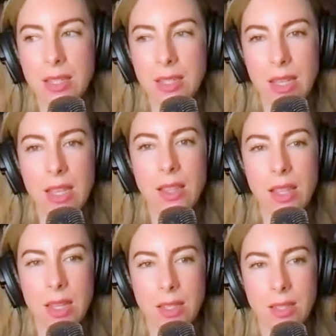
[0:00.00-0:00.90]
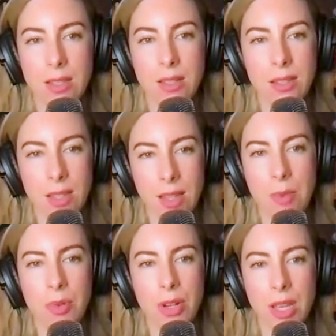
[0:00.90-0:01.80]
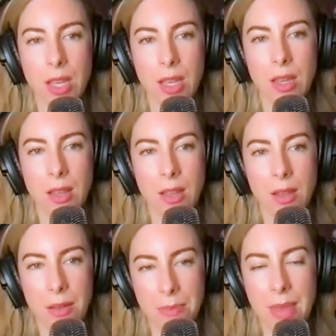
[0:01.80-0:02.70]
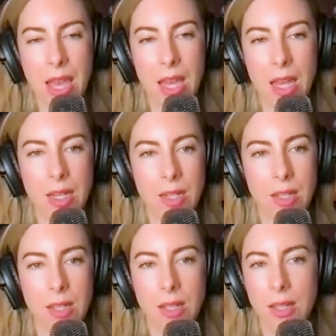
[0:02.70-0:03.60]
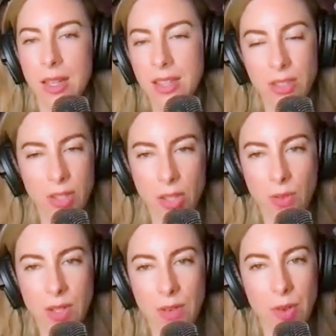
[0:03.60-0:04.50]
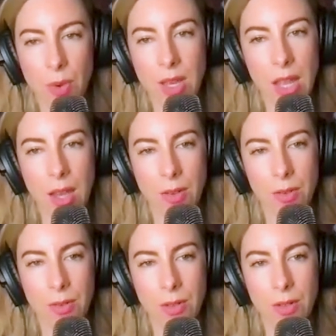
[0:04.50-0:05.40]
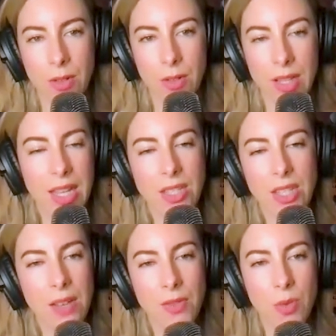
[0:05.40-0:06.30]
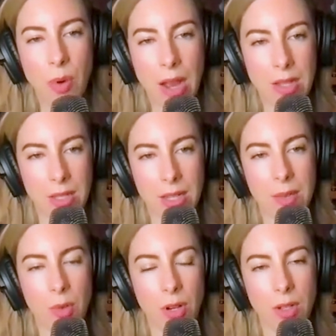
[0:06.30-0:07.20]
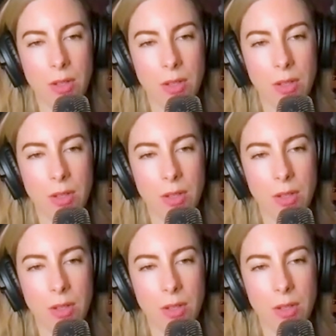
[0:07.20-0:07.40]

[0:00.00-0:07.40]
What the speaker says: C list celebrity man is accused every week now. Like, it's not even surprising anymore.